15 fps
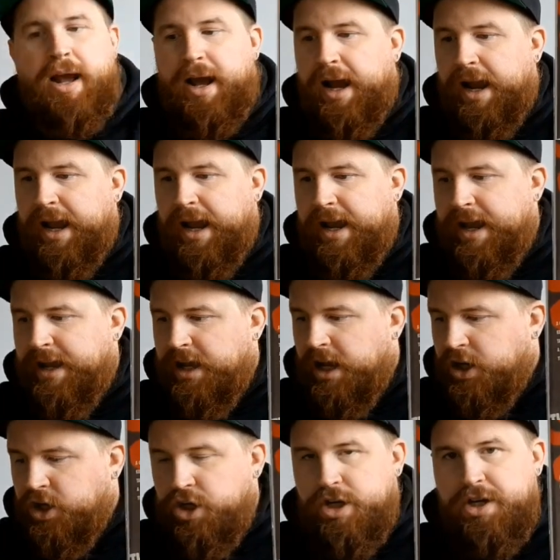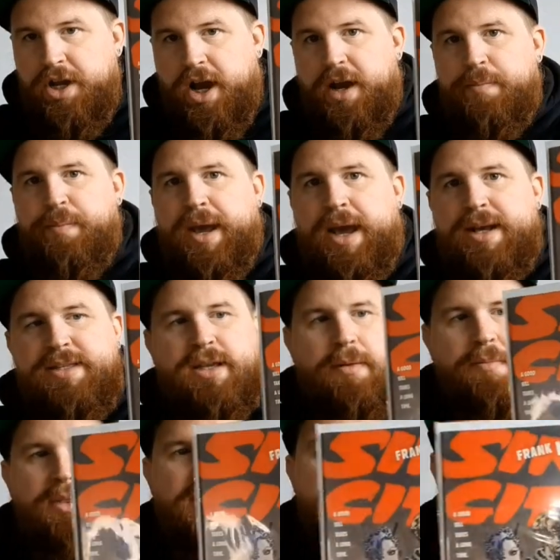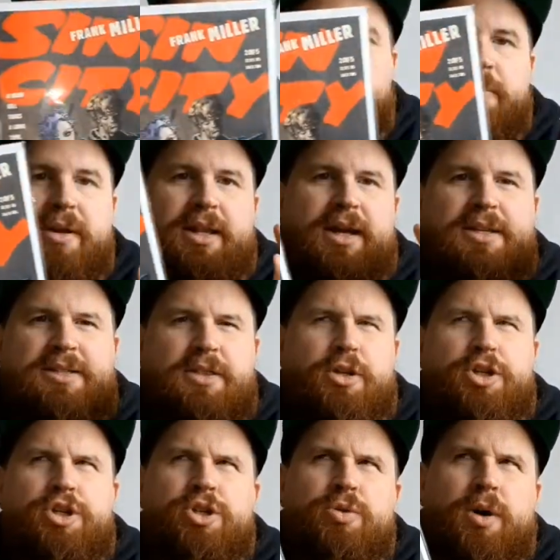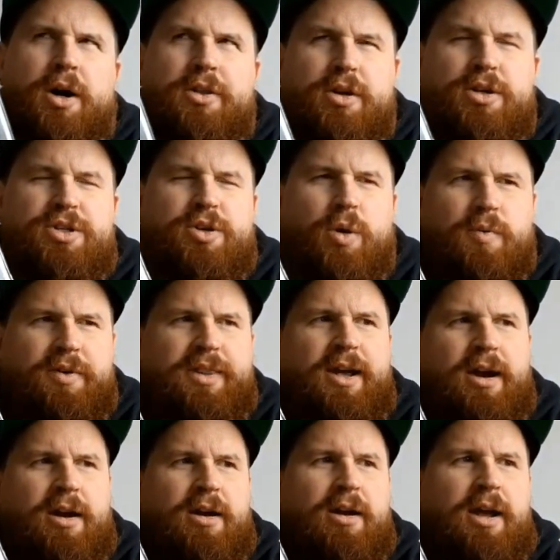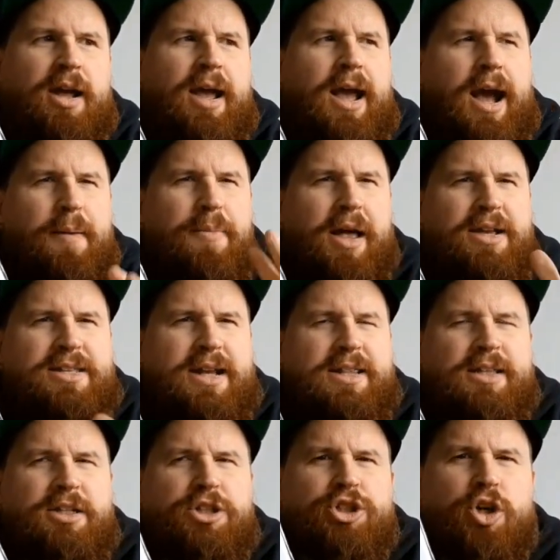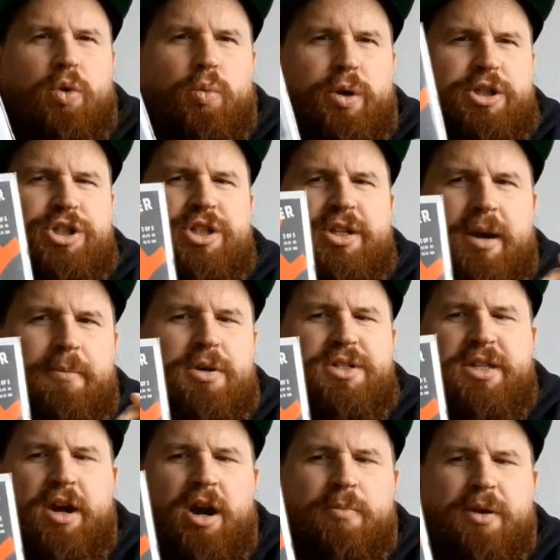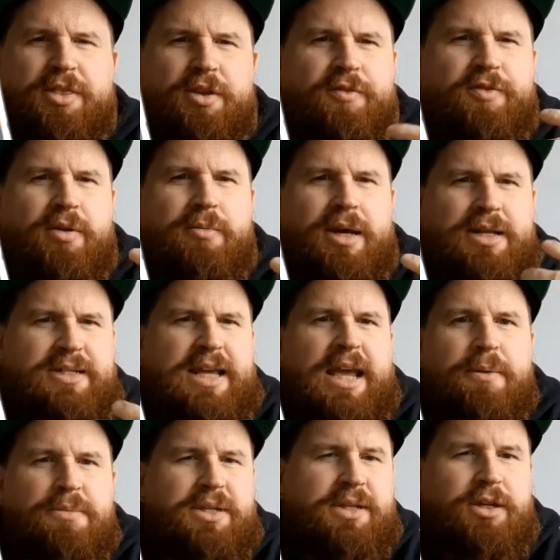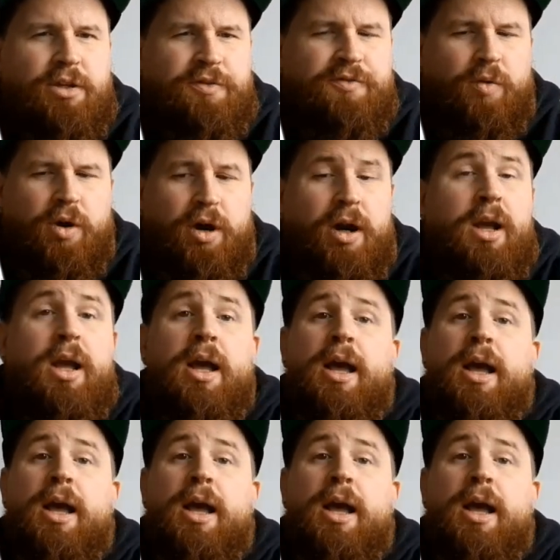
I could not pass up this comic. Like I said, there's two others over there. I'm not exactly sure which numbers they are, but they're from A Dame to Kill For.